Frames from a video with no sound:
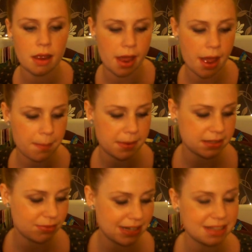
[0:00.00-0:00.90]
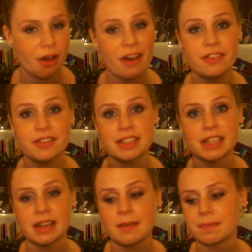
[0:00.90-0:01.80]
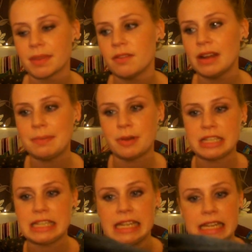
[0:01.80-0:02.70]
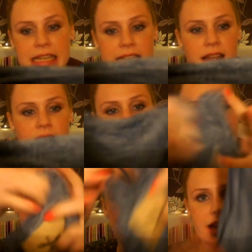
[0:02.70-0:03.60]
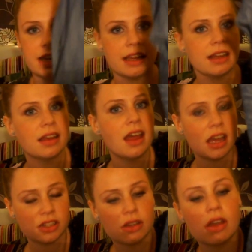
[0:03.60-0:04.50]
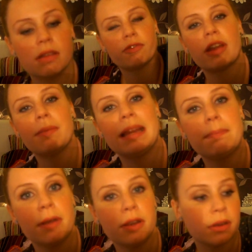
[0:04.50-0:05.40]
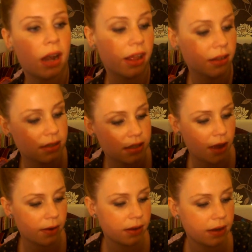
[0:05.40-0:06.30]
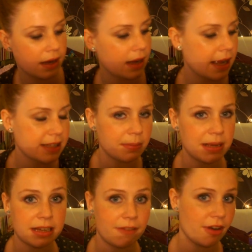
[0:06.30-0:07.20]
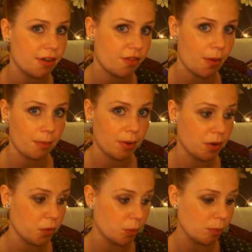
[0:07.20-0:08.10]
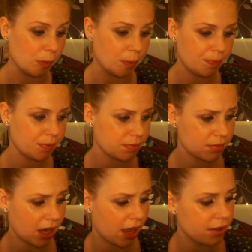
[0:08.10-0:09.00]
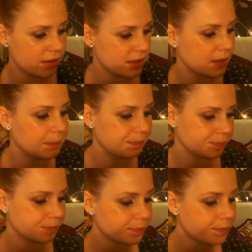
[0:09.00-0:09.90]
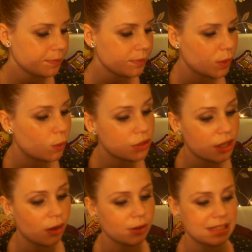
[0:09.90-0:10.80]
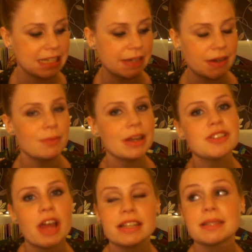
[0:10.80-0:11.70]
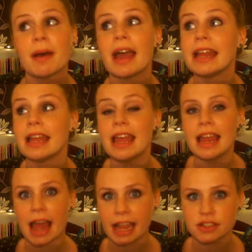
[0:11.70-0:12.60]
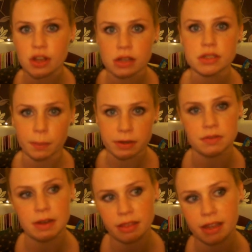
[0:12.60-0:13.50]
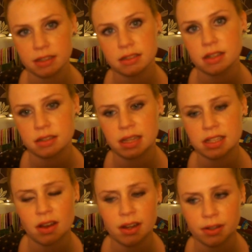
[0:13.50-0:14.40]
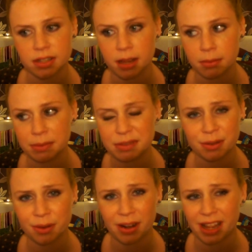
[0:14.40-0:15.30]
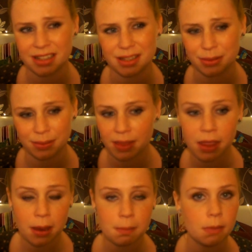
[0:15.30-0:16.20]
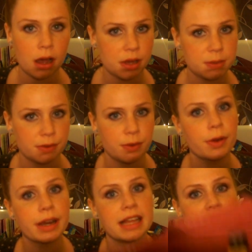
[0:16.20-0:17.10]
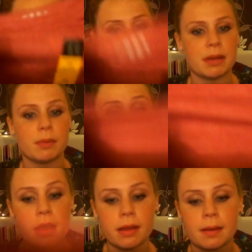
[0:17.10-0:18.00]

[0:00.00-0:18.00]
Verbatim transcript: Um, it's really soft, really pretty, really like it. Don't very many blue clothes, so it's a bit different from the normal clothes. Also long sleeve. I'm really trying to buy like just wintry things because it's only October we've still got like till March before it gets like a bit warmer.